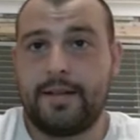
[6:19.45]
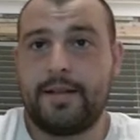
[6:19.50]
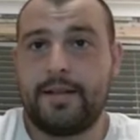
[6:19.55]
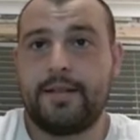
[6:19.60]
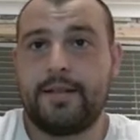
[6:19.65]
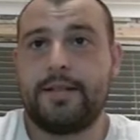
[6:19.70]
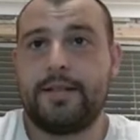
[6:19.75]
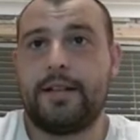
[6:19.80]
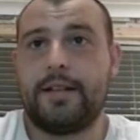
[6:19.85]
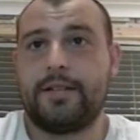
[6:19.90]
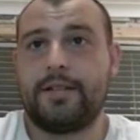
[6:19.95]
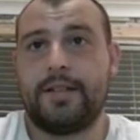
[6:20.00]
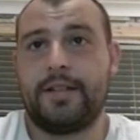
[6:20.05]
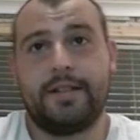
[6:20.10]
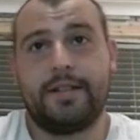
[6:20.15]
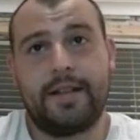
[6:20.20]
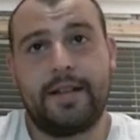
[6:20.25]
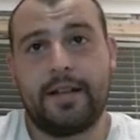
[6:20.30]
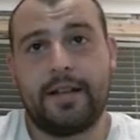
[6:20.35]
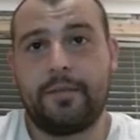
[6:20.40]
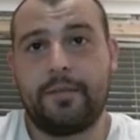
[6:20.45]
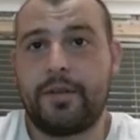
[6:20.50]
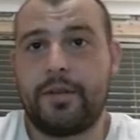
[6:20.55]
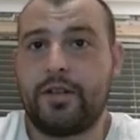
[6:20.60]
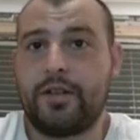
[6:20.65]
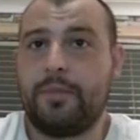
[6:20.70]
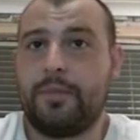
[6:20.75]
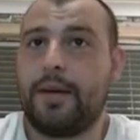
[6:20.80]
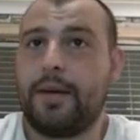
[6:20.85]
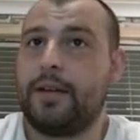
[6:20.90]
Tal says, take the
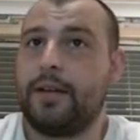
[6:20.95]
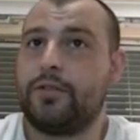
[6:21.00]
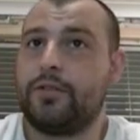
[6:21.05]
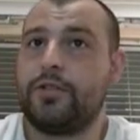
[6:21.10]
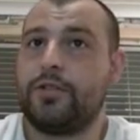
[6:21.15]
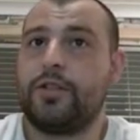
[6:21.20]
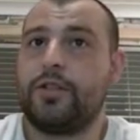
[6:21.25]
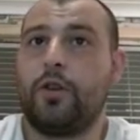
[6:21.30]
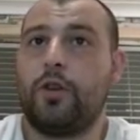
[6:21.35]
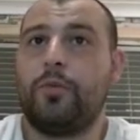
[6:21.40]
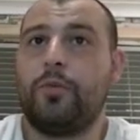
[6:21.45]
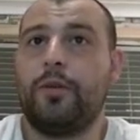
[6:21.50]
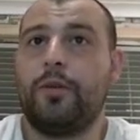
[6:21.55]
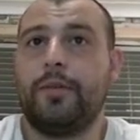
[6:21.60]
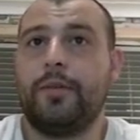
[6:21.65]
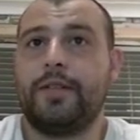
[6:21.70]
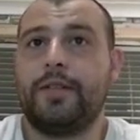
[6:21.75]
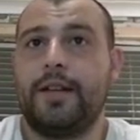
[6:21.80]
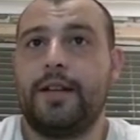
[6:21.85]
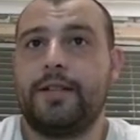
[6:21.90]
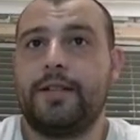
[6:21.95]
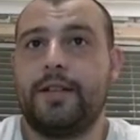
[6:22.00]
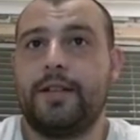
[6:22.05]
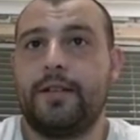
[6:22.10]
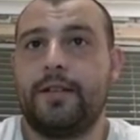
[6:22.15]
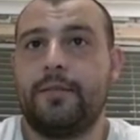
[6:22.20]
bishop, I'll just open up the centre.